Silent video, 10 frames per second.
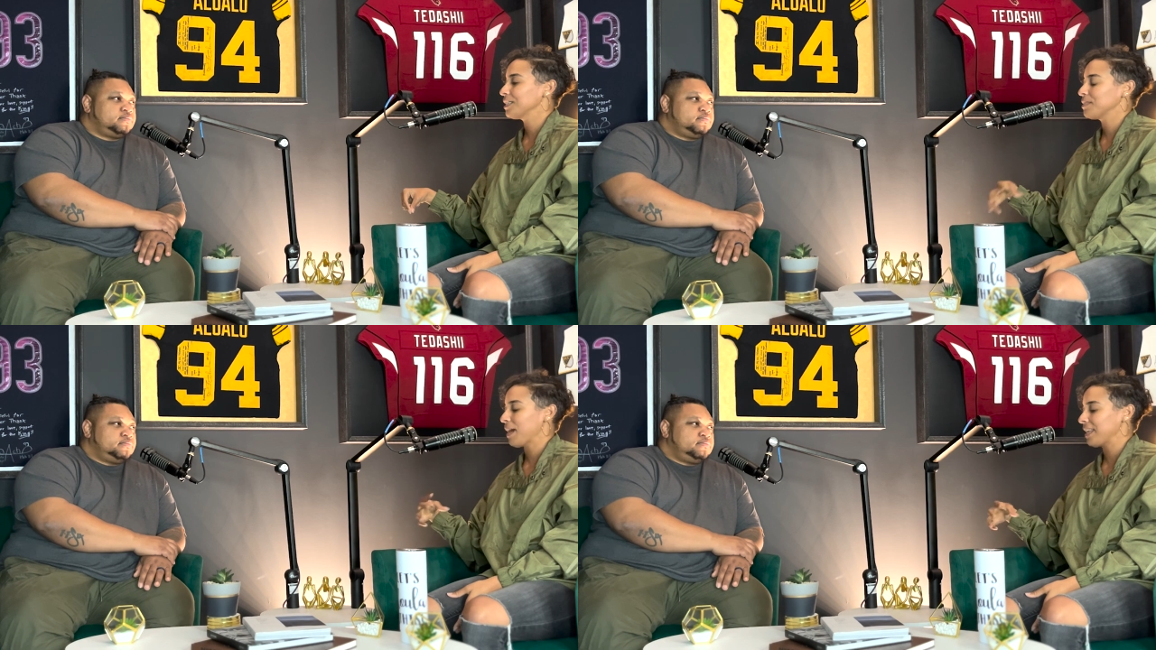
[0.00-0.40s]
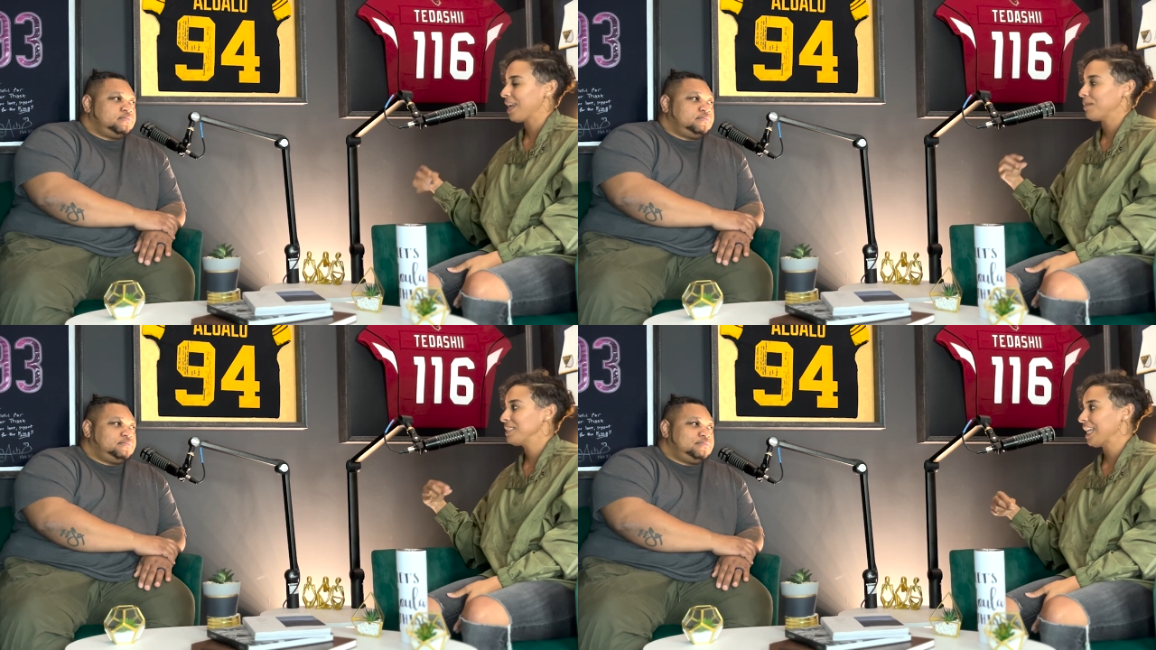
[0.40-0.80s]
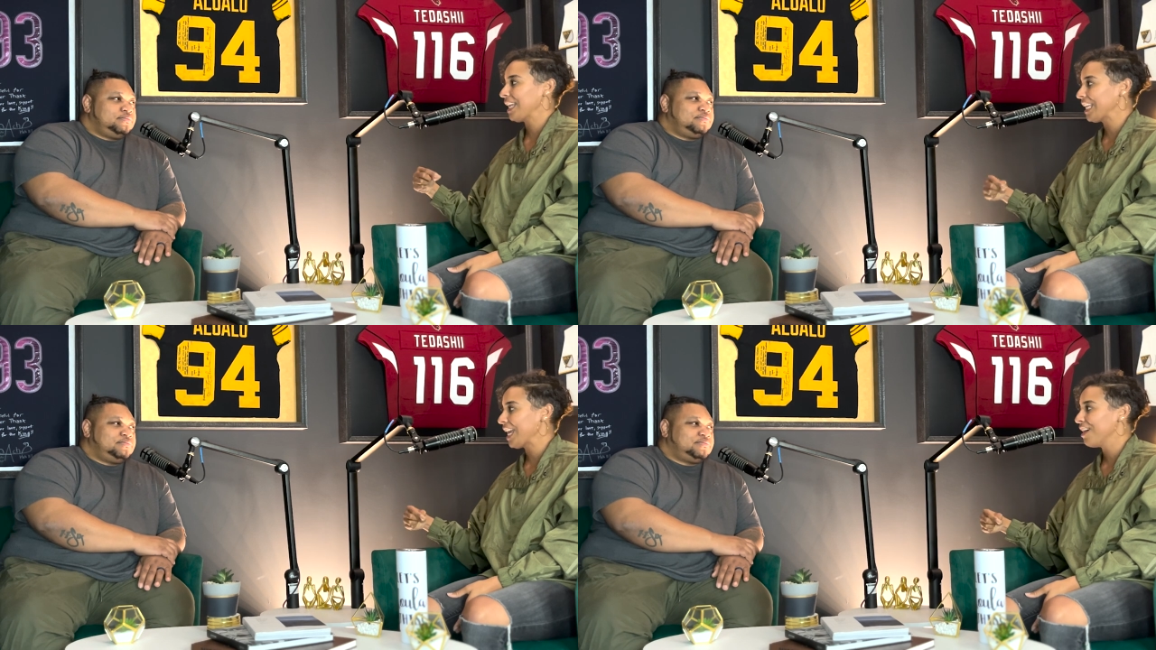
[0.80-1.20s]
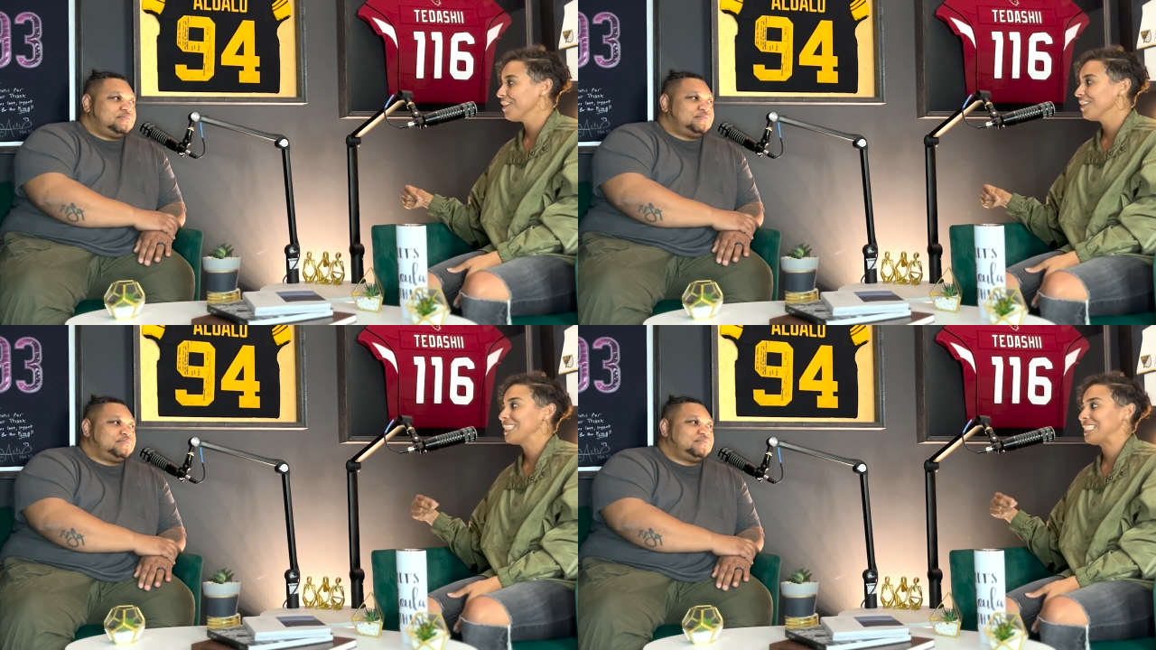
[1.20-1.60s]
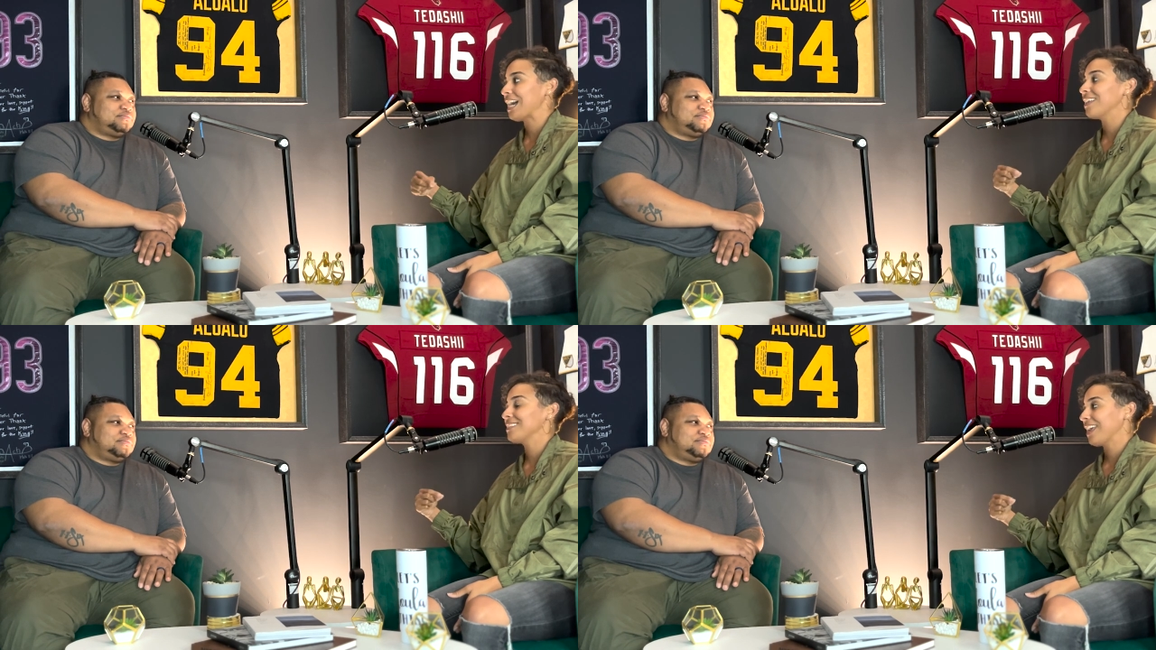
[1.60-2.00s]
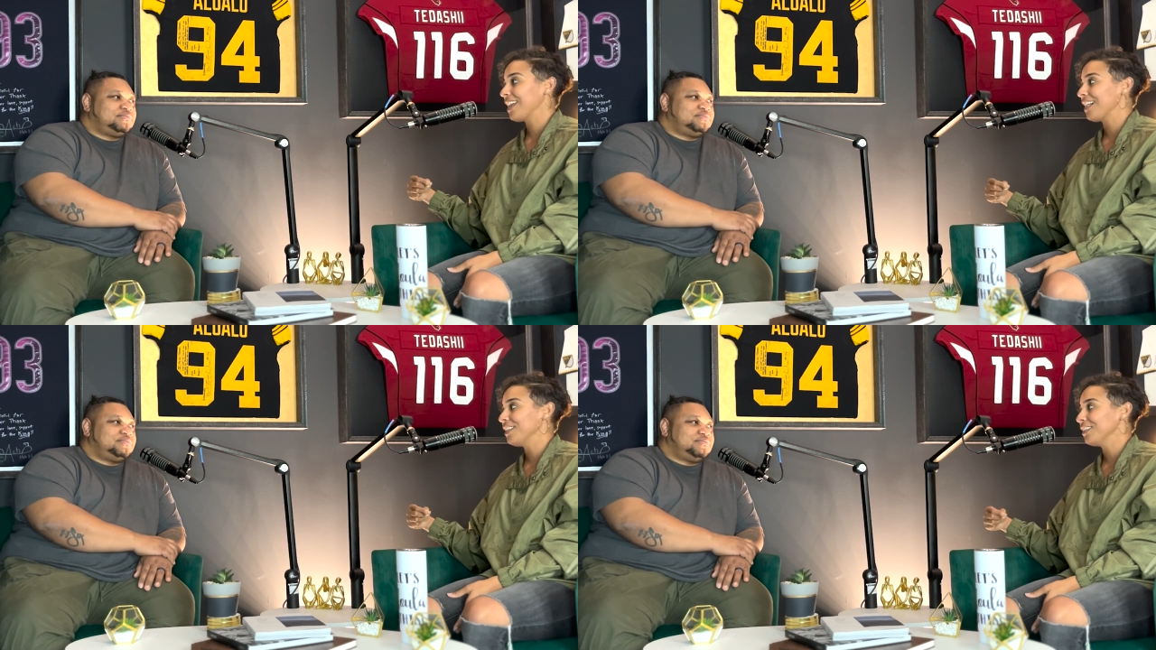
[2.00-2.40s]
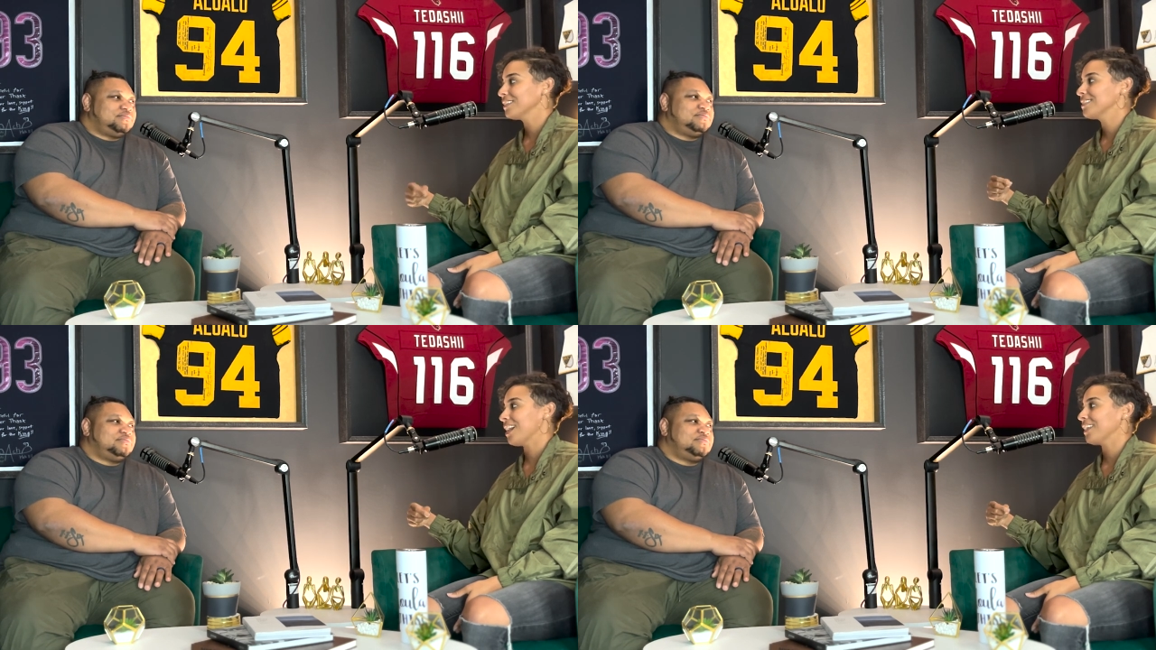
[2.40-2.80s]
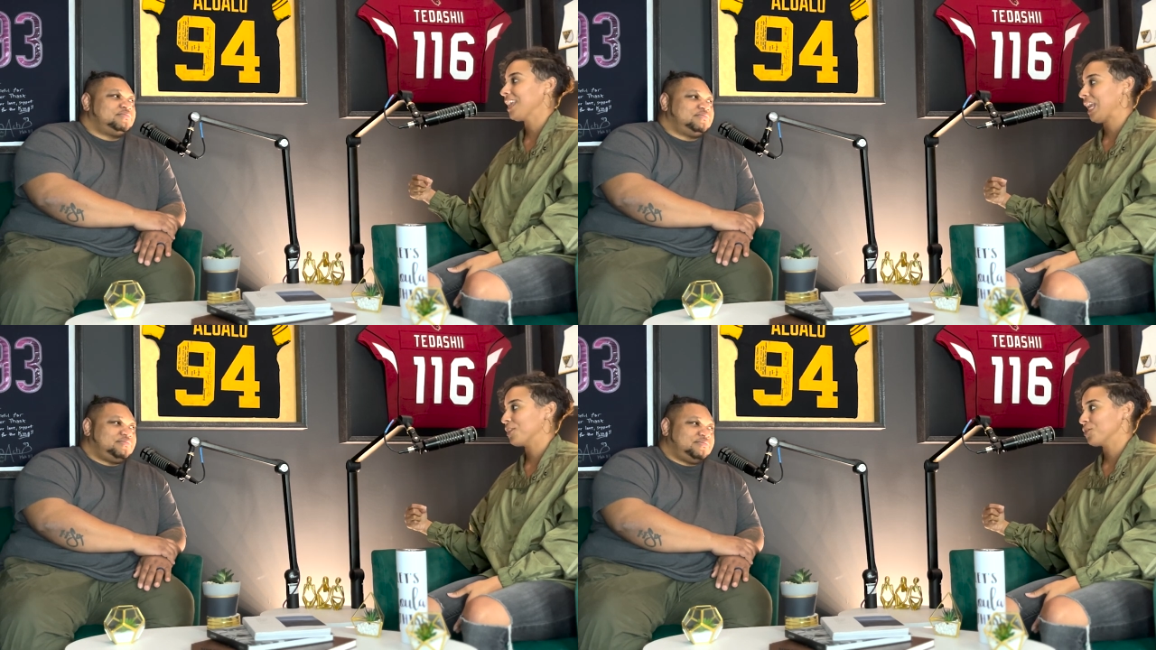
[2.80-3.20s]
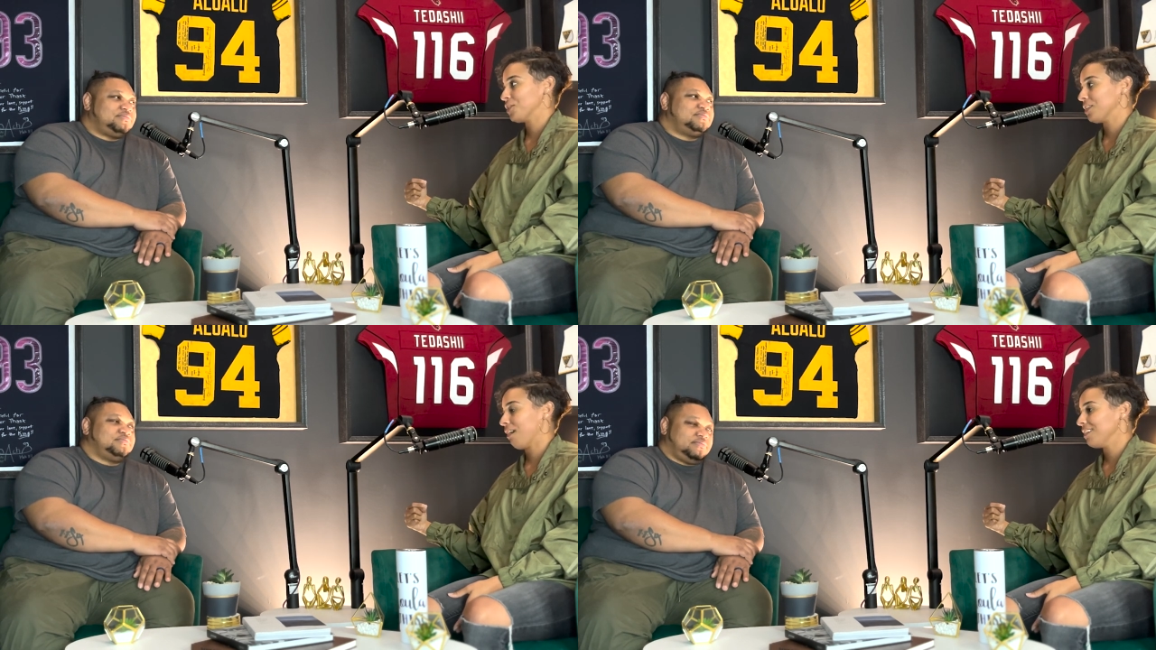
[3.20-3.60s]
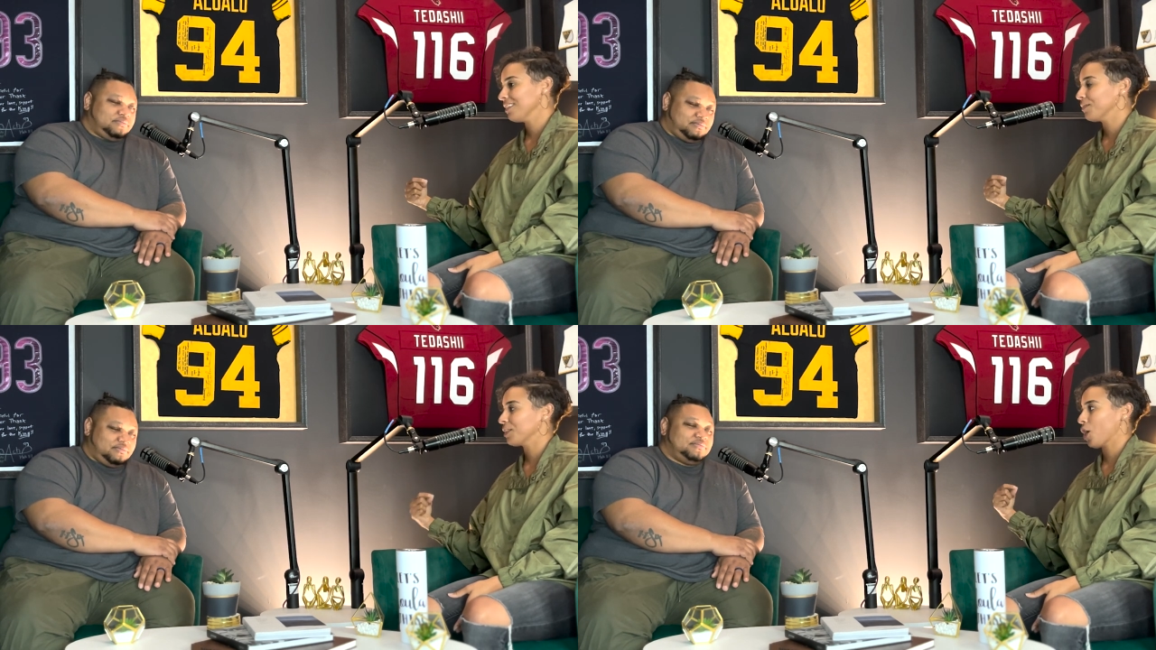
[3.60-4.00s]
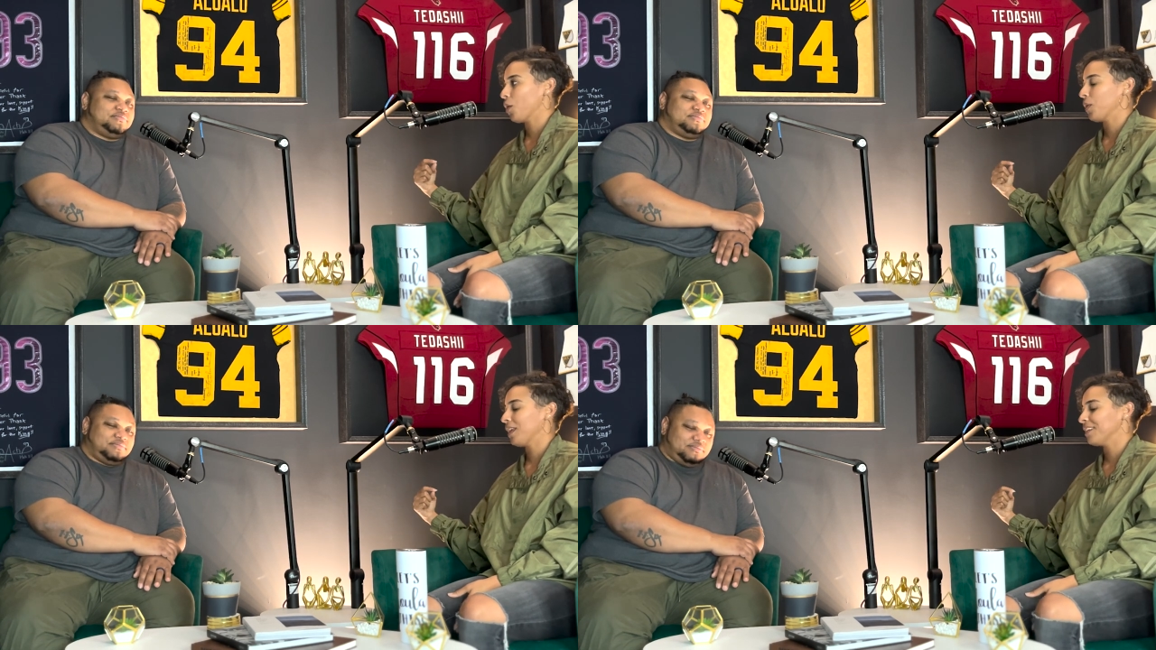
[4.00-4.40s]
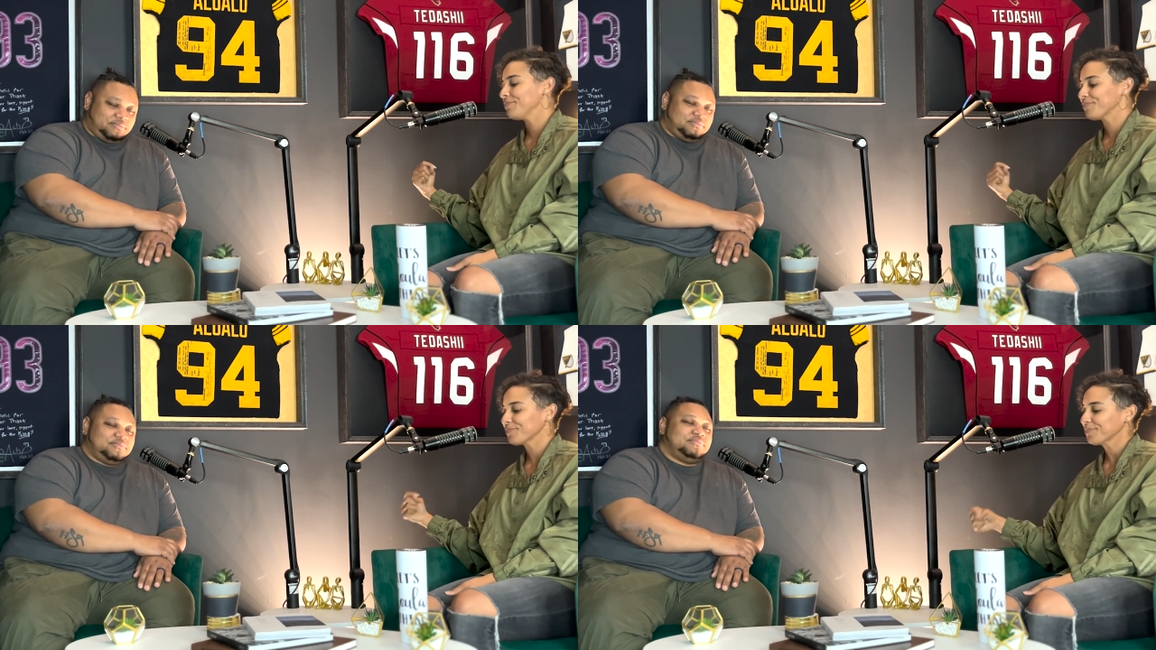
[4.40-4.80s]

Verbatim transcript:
Speaker 1: it's my name, danielle.l.anderson with an O-N.